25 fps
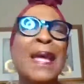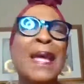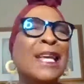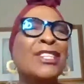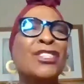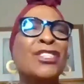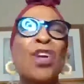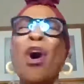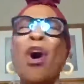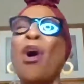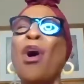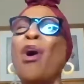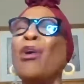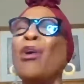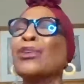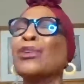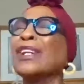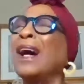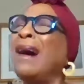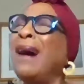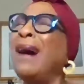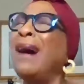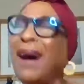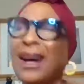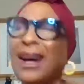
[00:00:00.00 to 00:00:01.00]
is
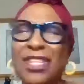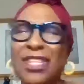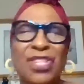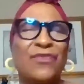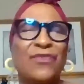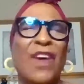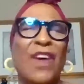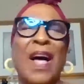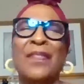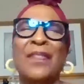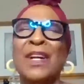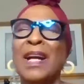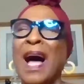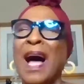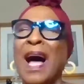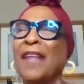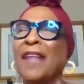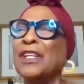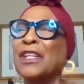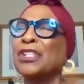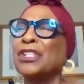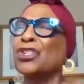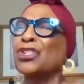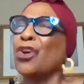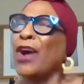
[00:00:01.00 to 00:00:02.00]
on us, Father
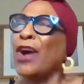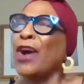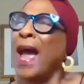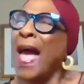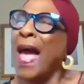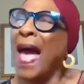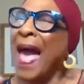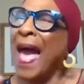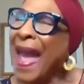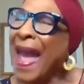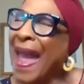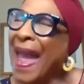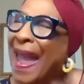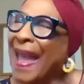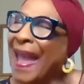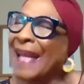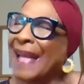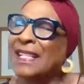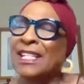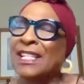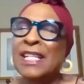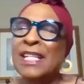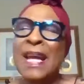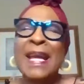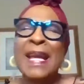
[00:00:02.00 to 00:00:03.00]
God, that your hand